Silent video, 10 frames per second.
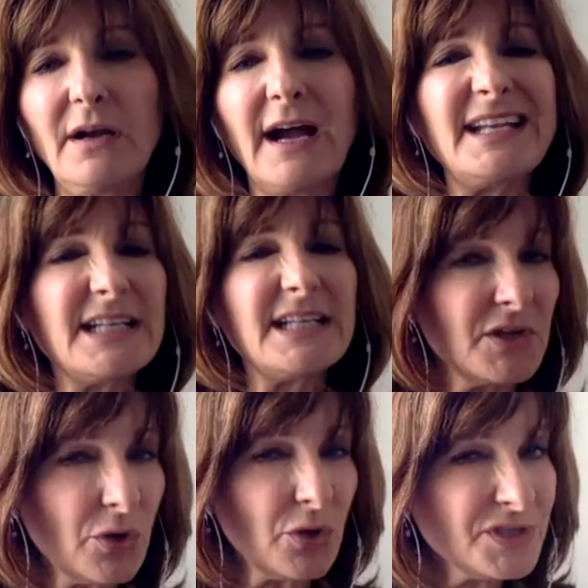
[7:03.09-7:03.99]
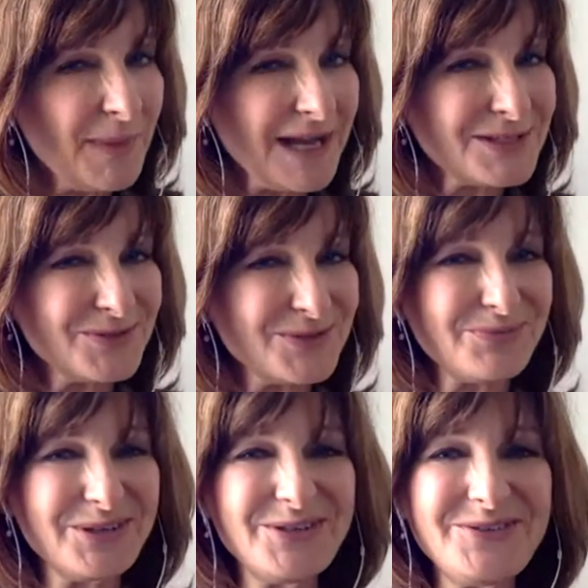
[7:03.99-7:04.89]
I had done the Toastmasters
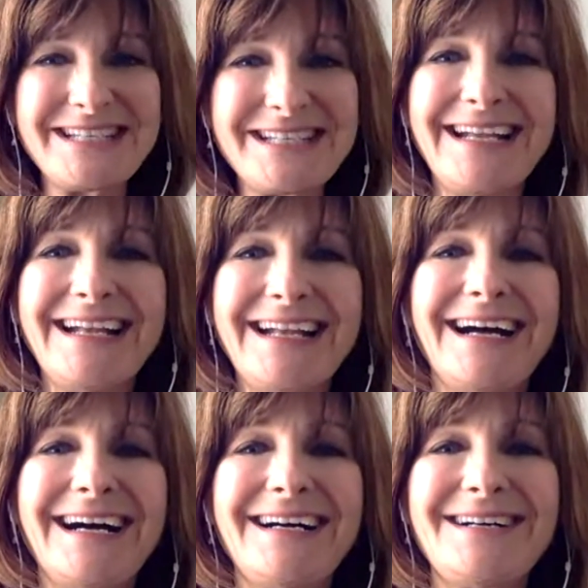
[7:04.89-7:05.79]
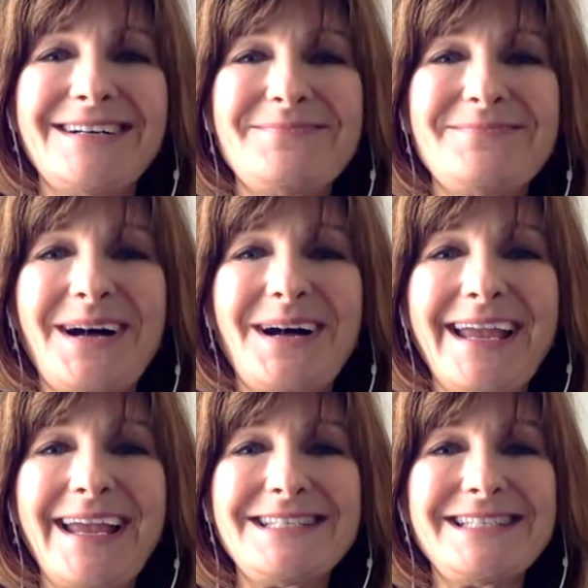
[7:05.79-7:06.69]
route.
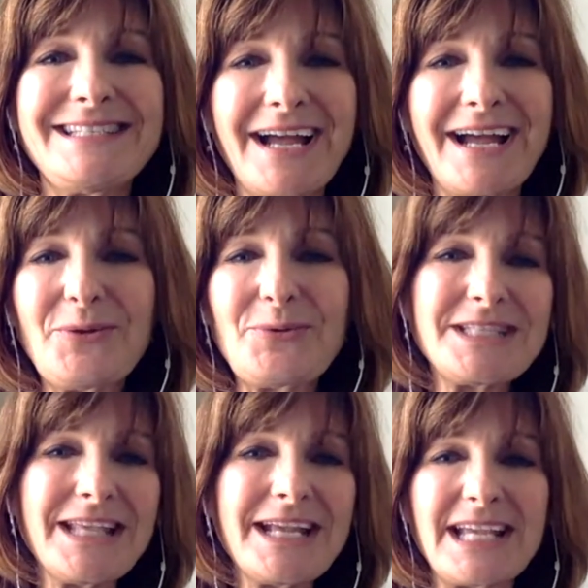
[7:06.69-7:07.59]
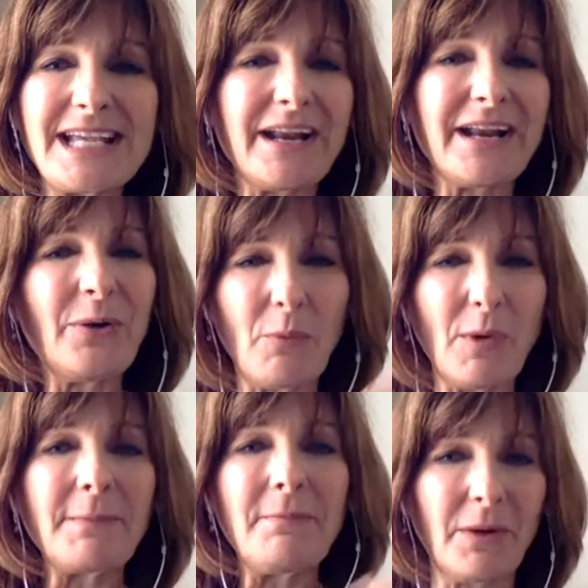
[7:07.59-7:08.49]
I had done those things that kind of go, I
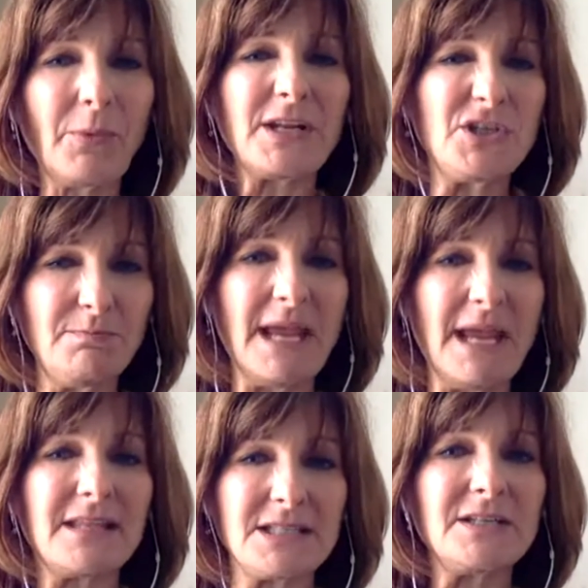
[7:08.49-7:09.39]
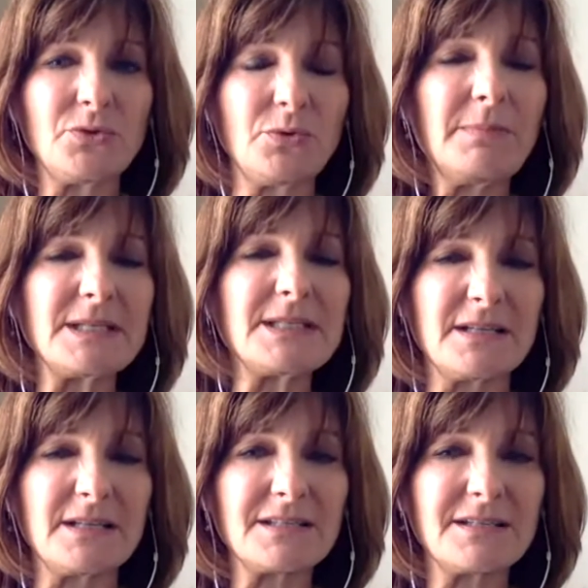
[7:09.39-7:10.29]
want to make this into a
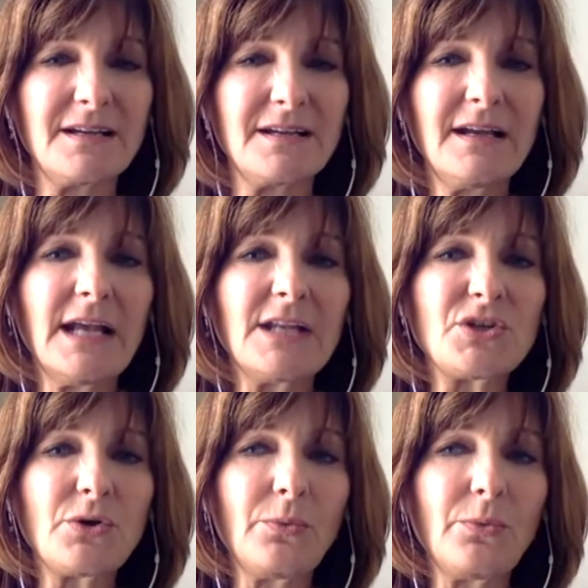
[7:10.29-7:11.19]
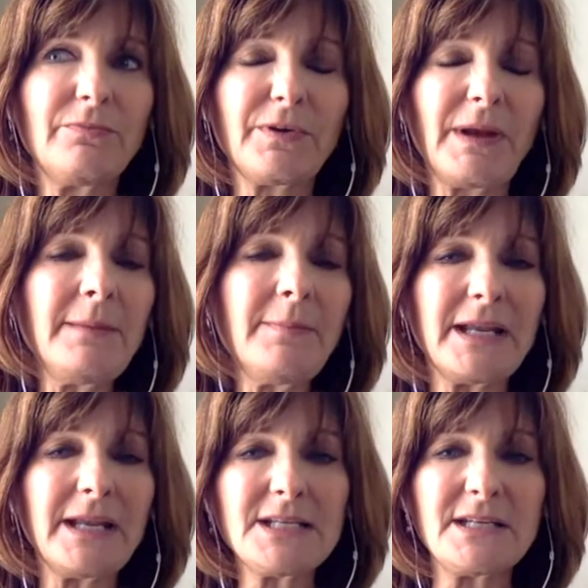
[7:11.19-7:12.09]
business. And so for
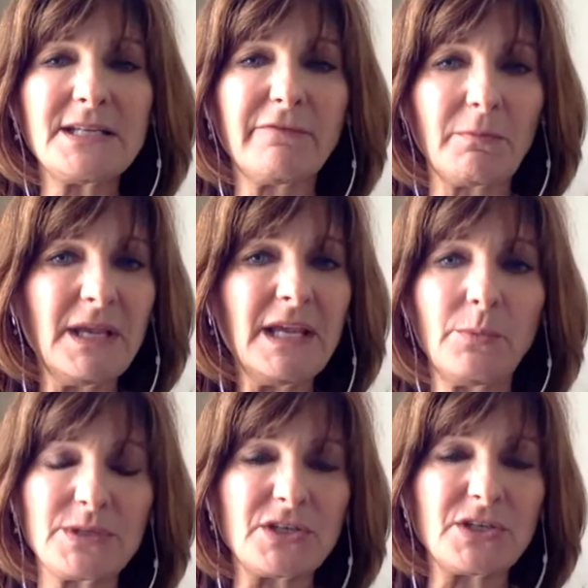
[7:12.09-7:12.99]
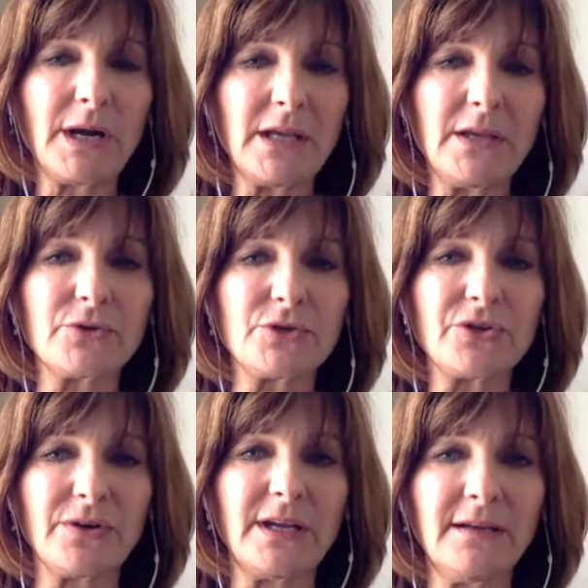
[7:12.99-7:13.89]
anybody listening, for me it was a 20-year
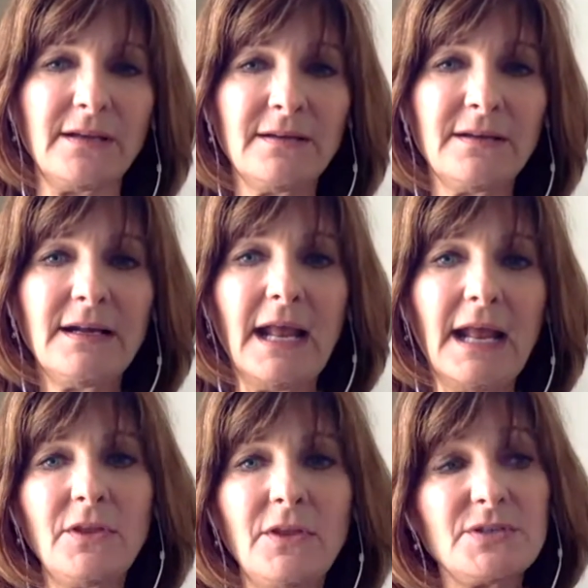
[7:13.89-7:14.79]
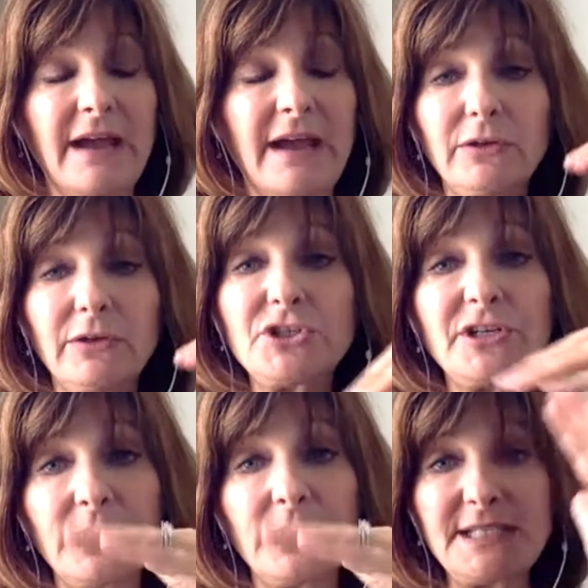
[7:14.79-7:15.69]
journey, and there's
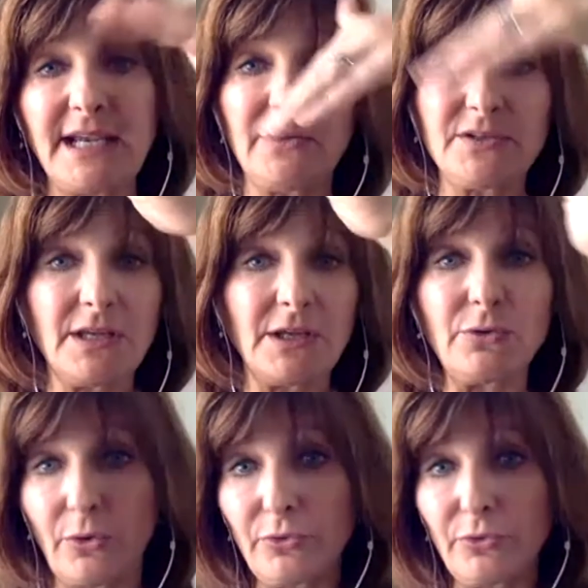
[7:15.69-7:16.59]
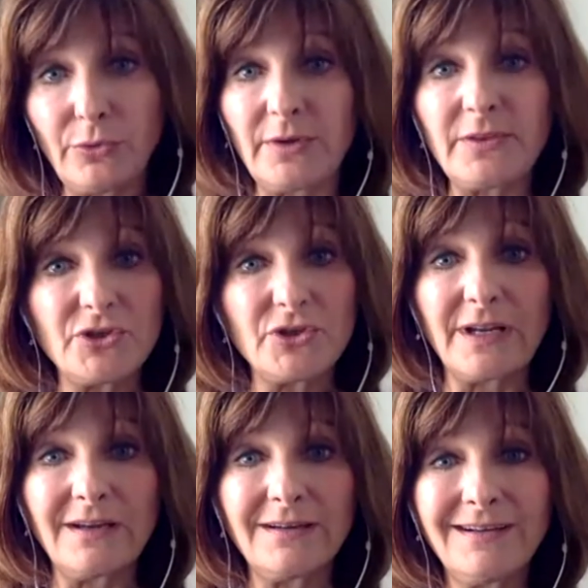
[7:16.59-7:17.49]
evolutionary scales that you go through on the
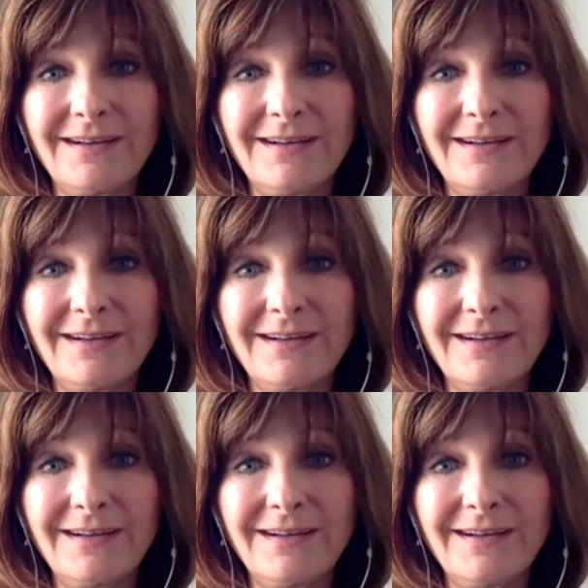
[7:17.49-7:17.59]
journey.